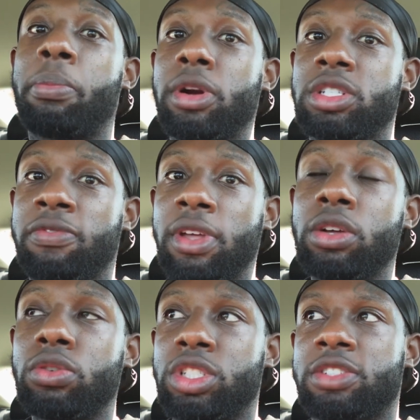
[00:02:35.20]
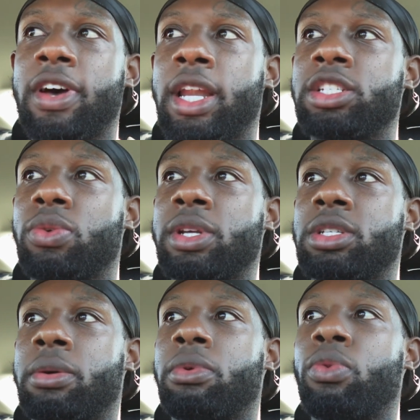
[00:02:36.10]
to purchase the vehicle and just finance the
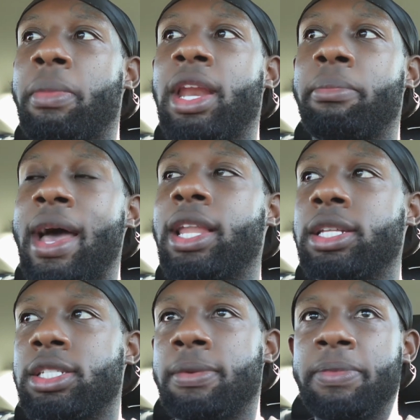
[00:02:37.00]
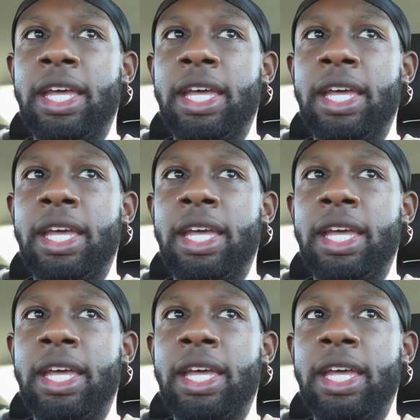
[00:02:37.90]
rest of the remaining balance.